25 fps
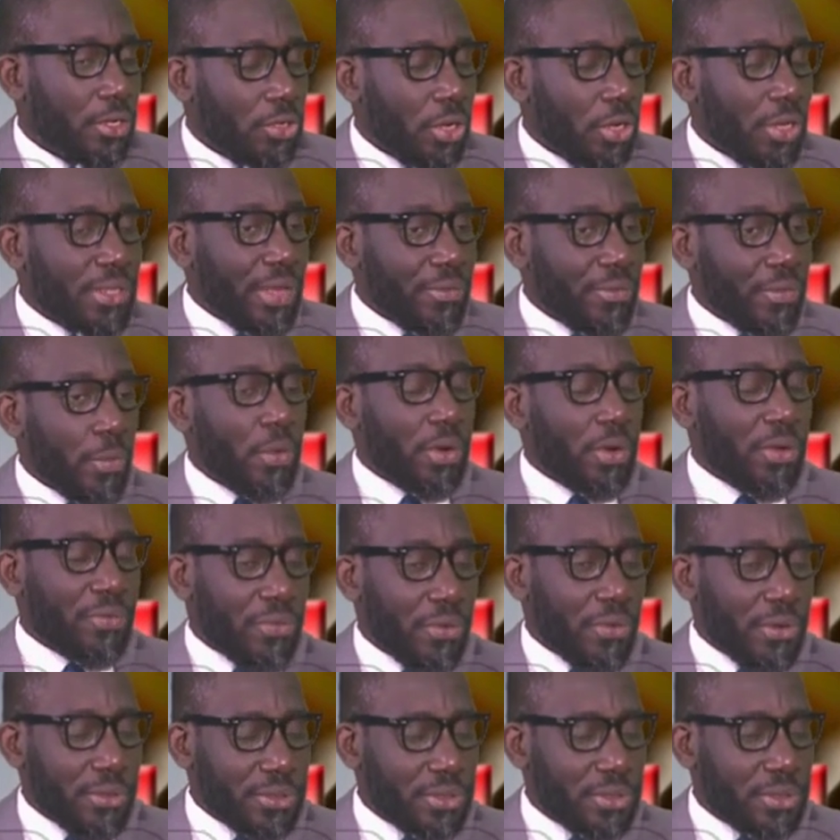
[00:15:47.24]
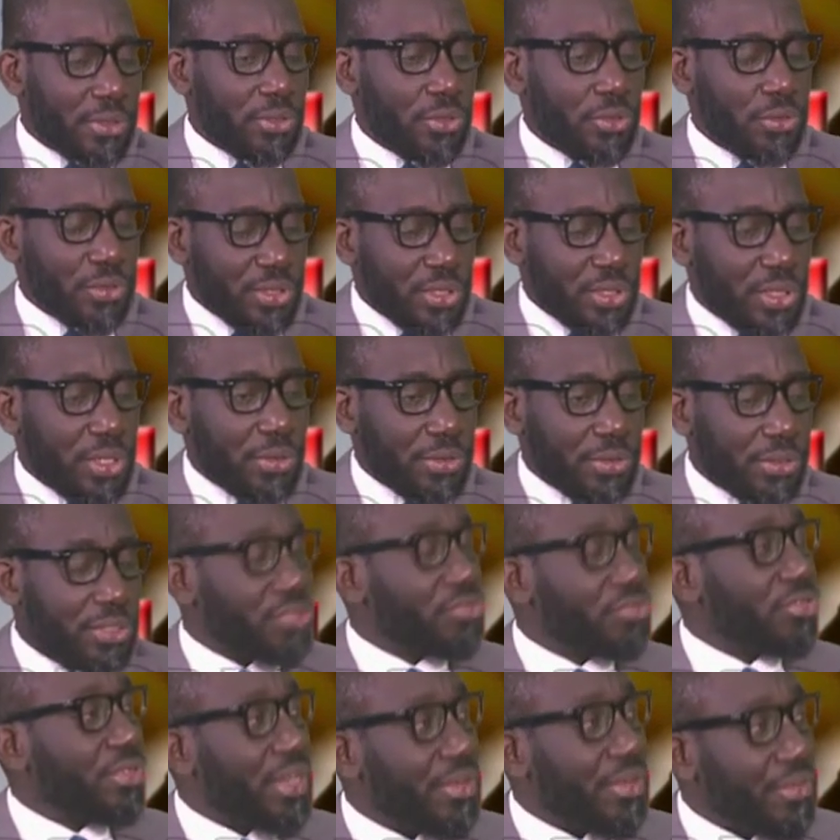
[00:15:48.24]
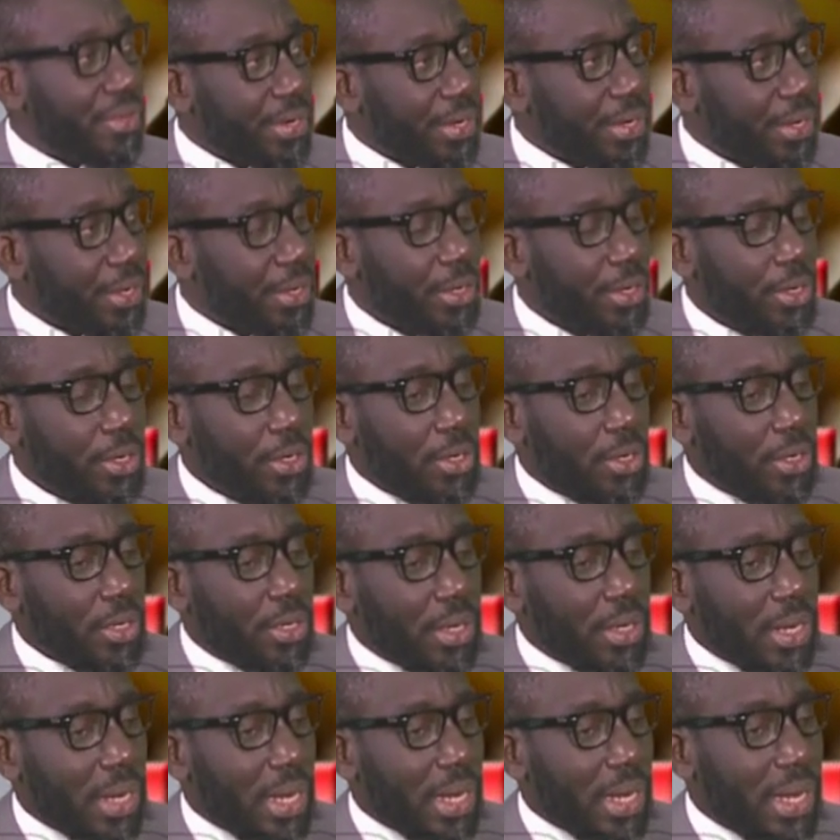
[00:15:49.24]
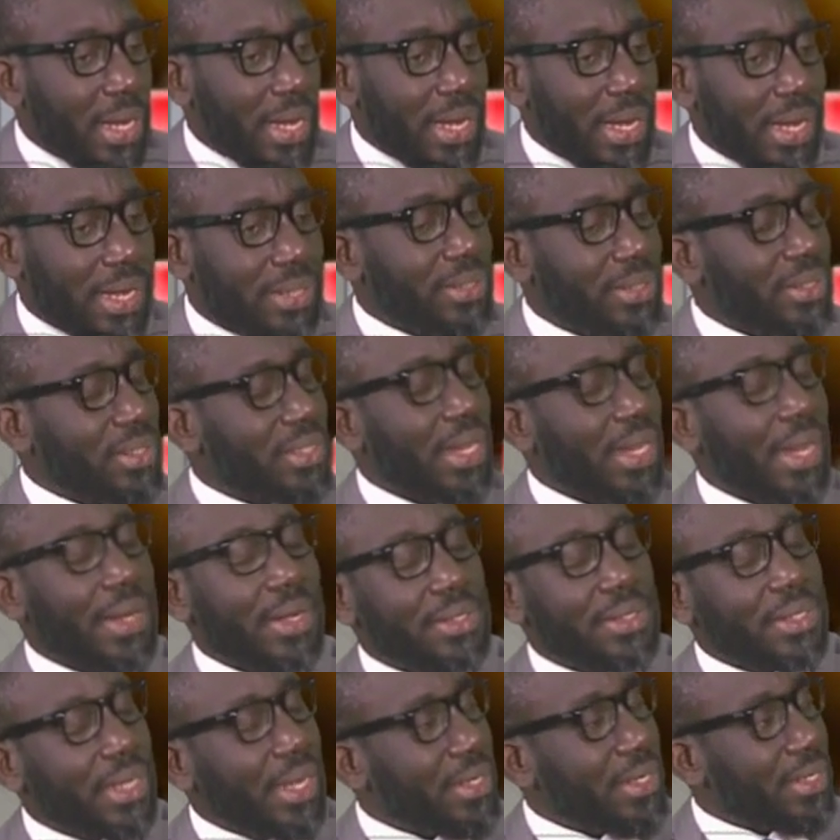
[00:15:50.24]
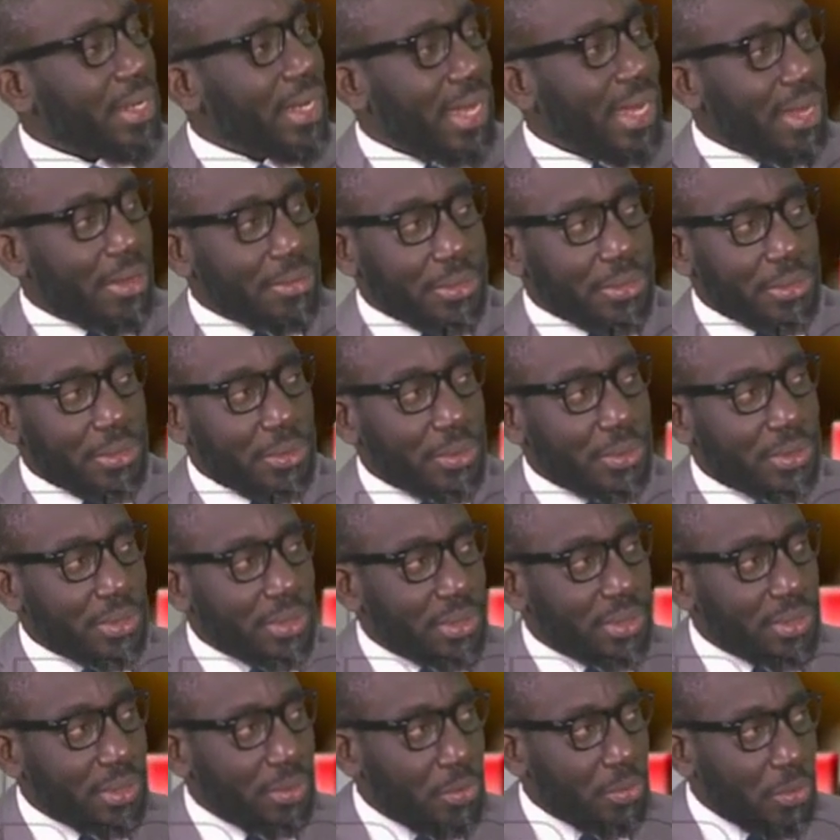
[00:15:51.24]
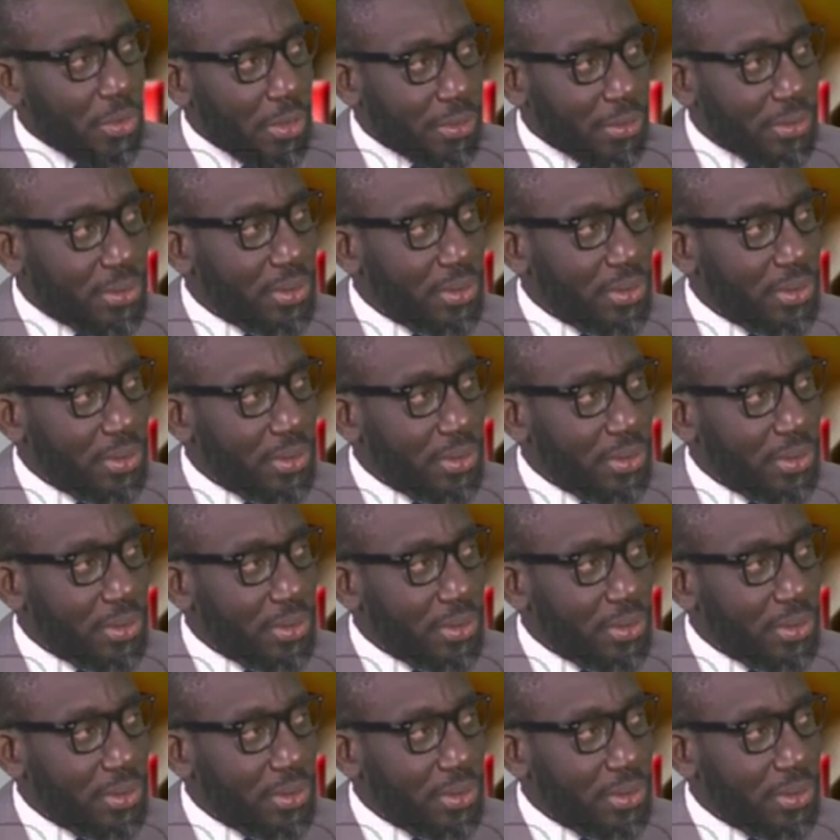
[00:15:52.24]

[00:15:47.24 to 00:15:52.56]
not every one of us you see on the street every day has this latest idea how this whole system works.